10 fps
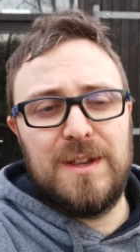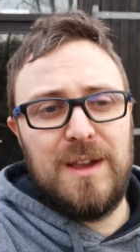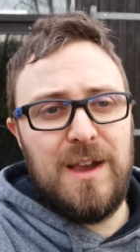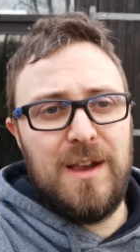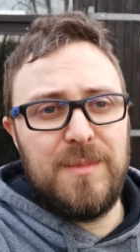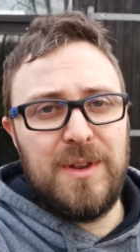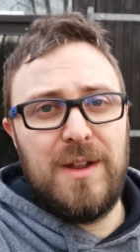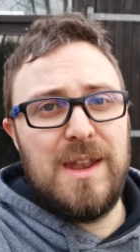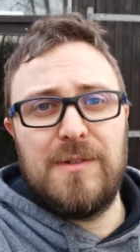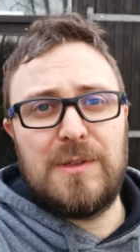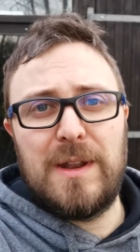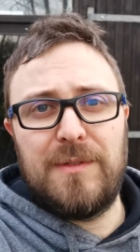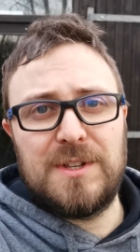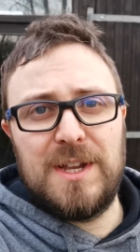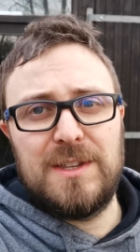You know, I never thought I'd
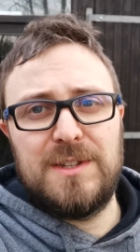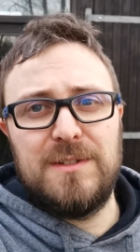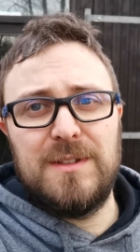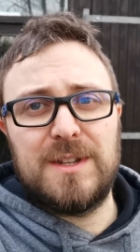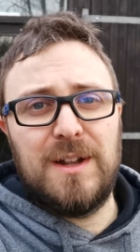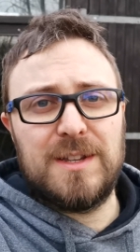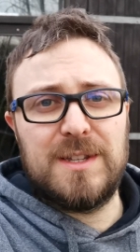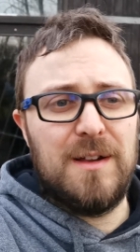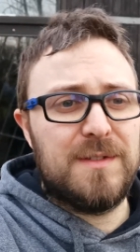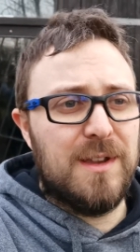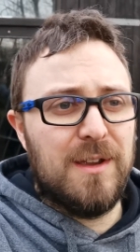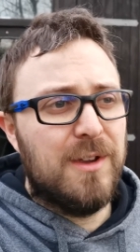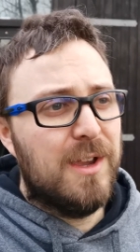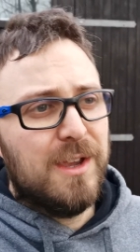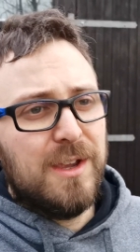have the chance to do this kind of stuff. So,
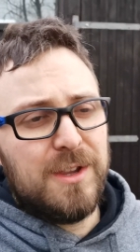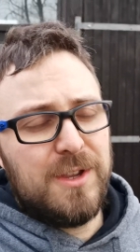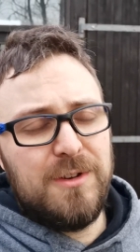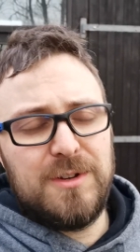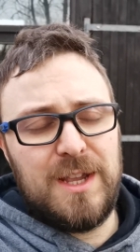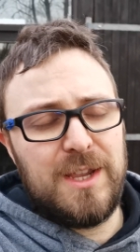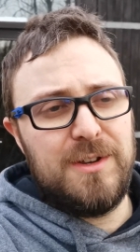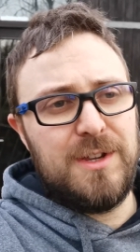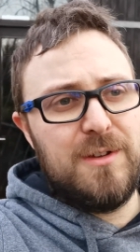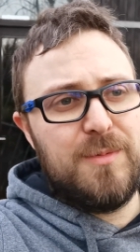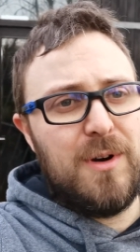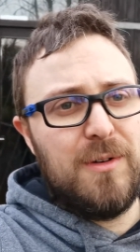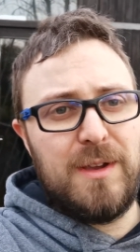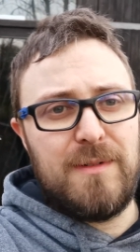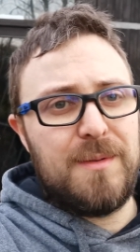huge thank you to you,
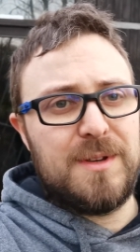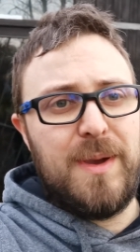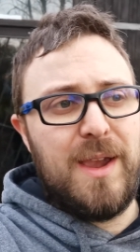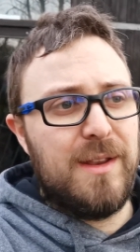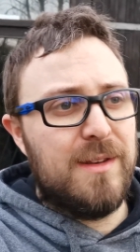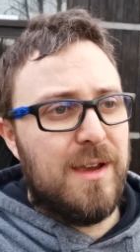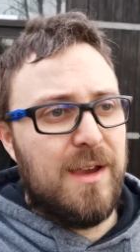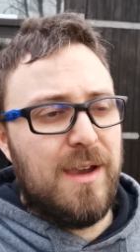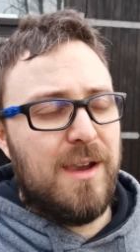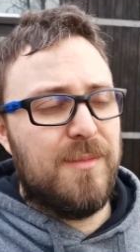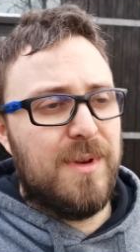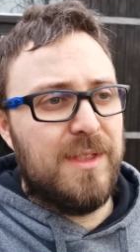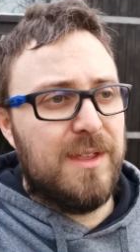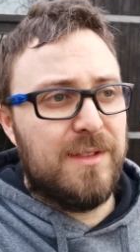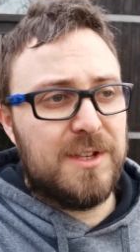Paul. They're Raptor Paint,
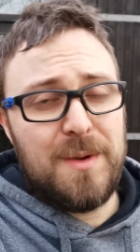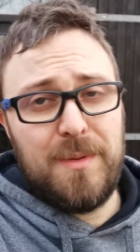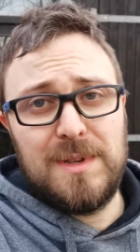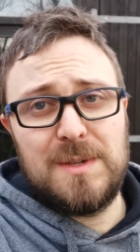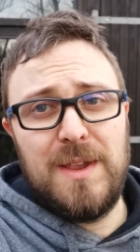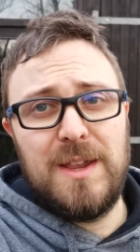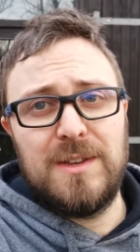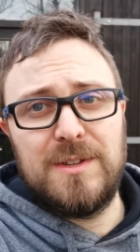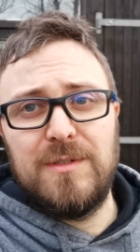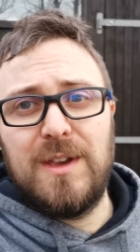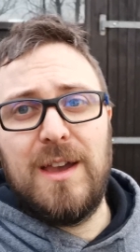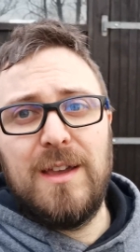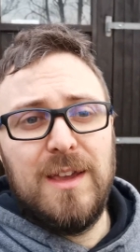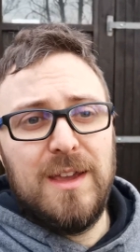and the chap I've been speaking to there.